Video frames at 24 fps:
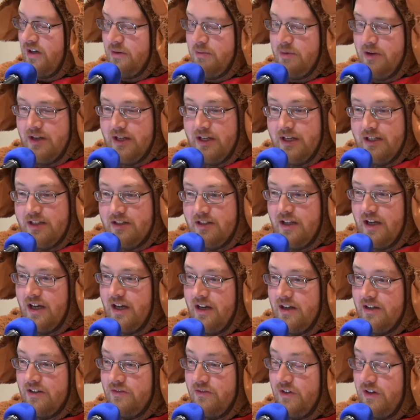about getting
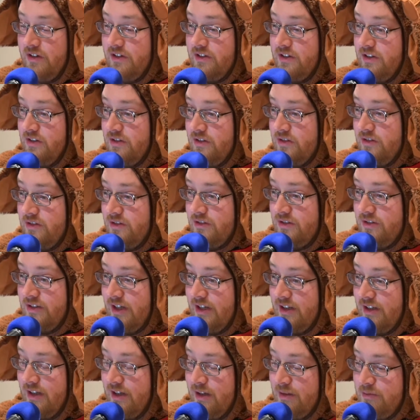volunteers
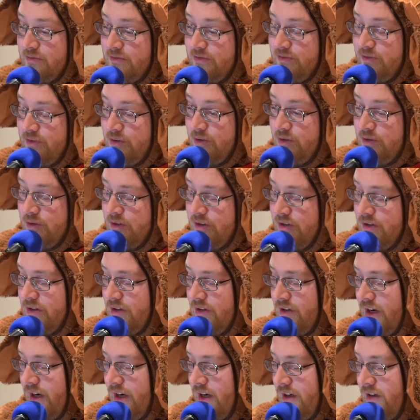signed up
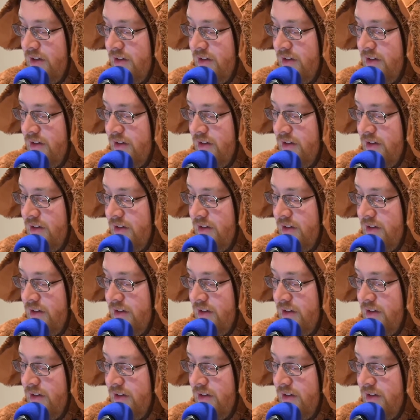for